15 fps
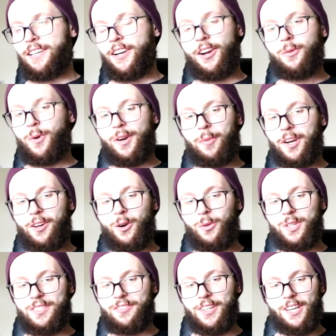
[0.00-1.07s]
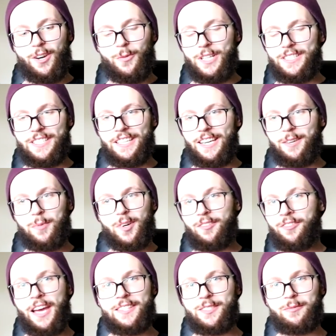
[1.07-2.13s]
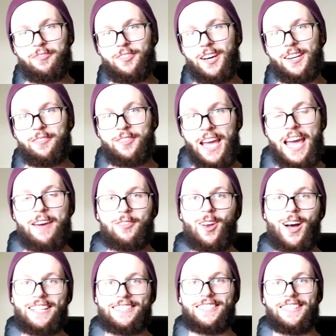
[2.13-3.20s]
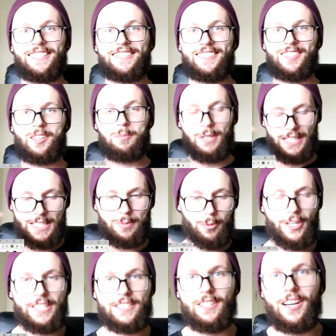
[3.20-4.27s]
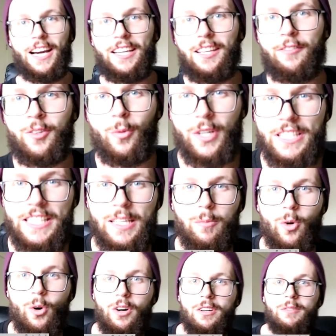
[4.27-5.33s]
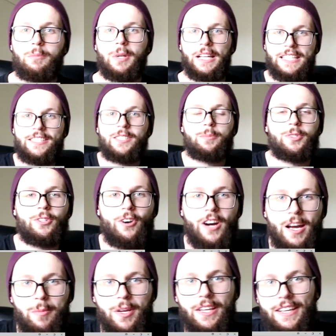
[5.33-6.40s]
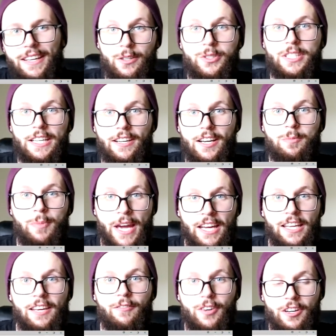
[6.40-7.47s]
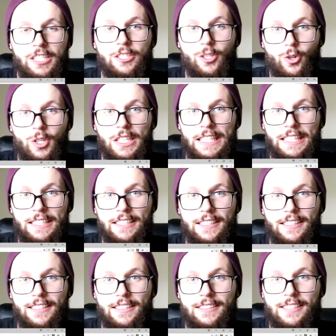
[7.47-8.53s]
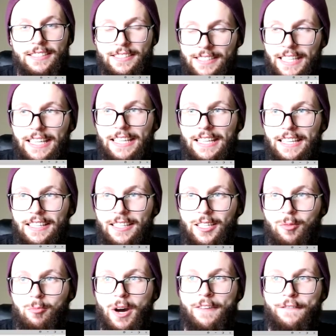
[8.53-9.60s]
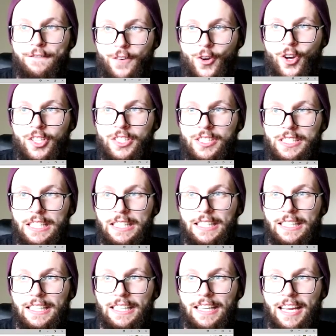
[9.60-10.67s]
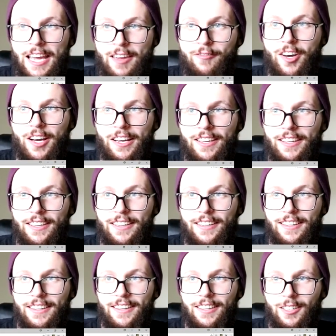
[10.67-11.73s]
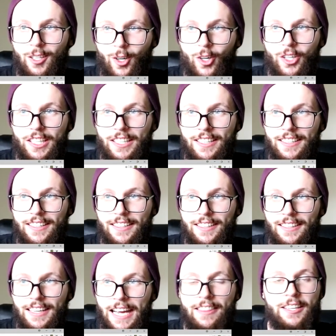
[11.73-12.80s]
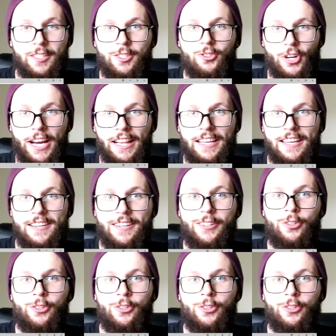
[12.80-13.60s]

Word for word: don't know what I'm going to call this video once again, but I've had some fun. If you have liked it, please press like. If you want to see more, please subscribe. And I'll see you guys back here very shortly to see my first ever look at the Australian